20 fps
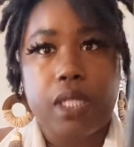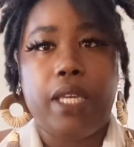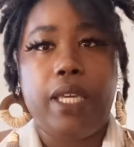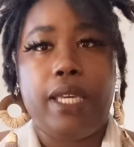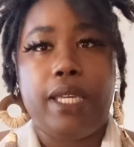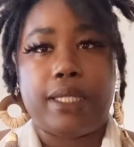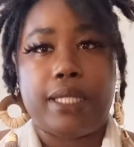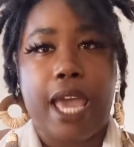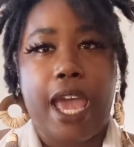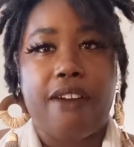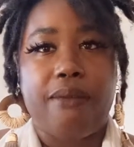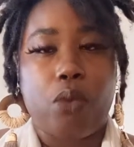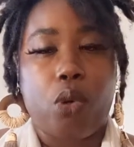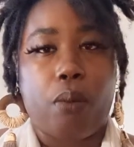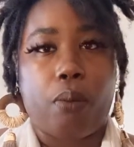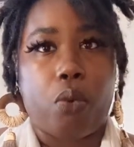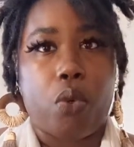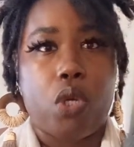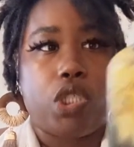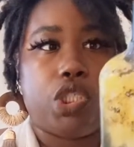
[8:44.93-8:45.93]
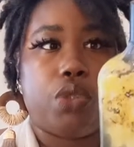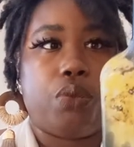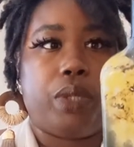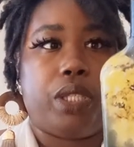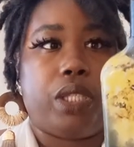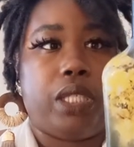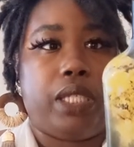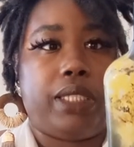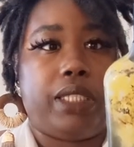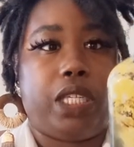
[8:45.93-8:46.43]
is have more moisture
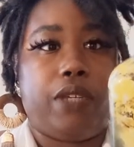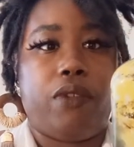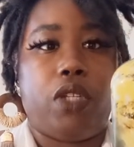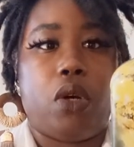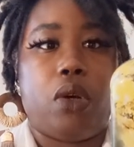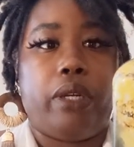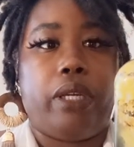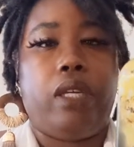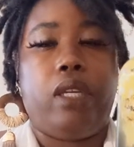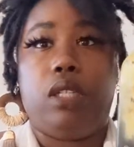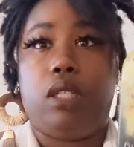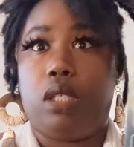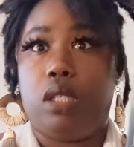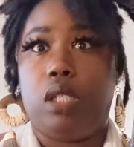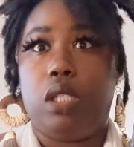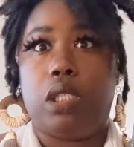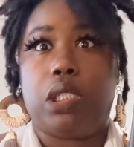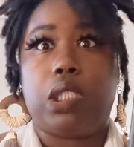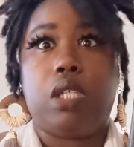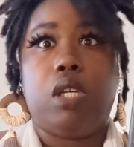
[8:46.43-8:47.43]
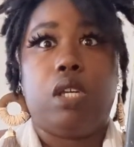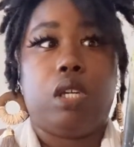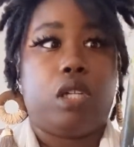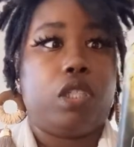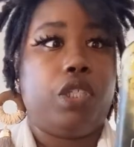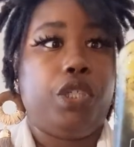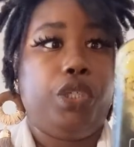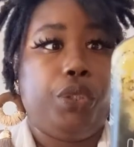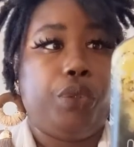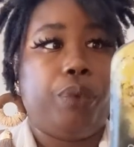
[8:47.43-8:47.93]
with this, even though it does
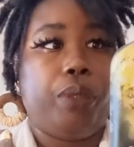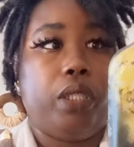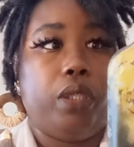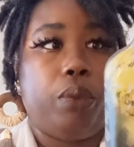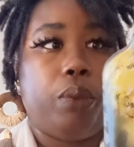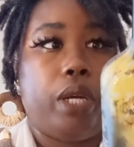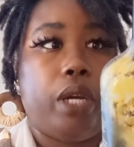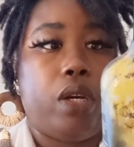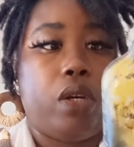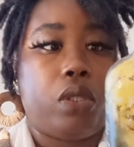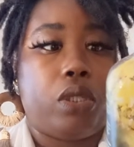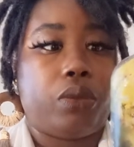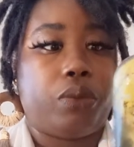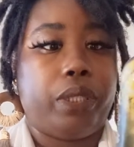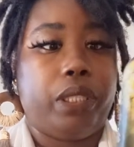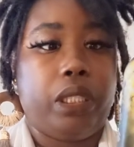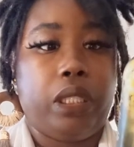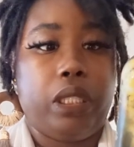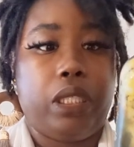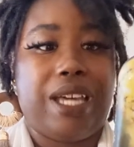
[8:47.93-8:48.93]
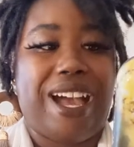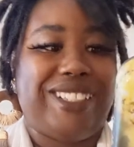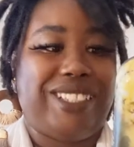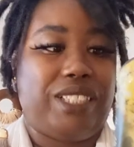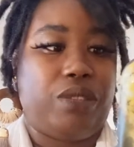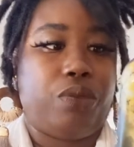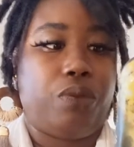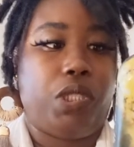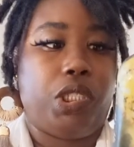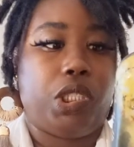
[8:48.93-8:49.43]
clean you really well. It's really good. I
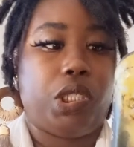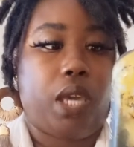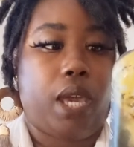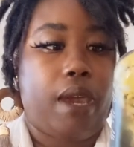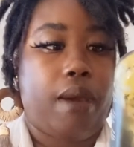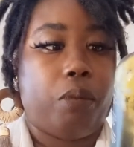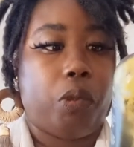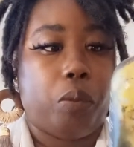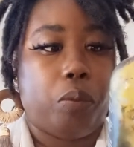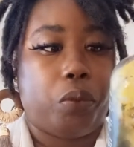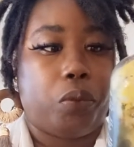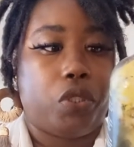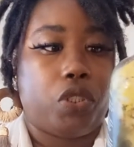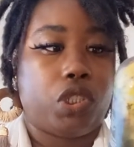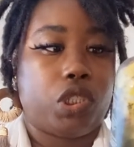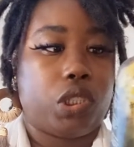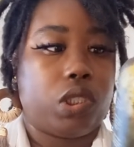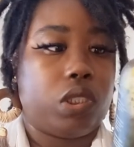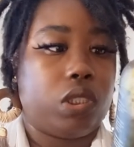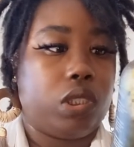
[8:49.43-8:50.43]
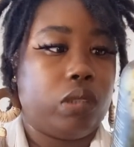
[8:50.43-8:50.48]
just wish it had more moisture.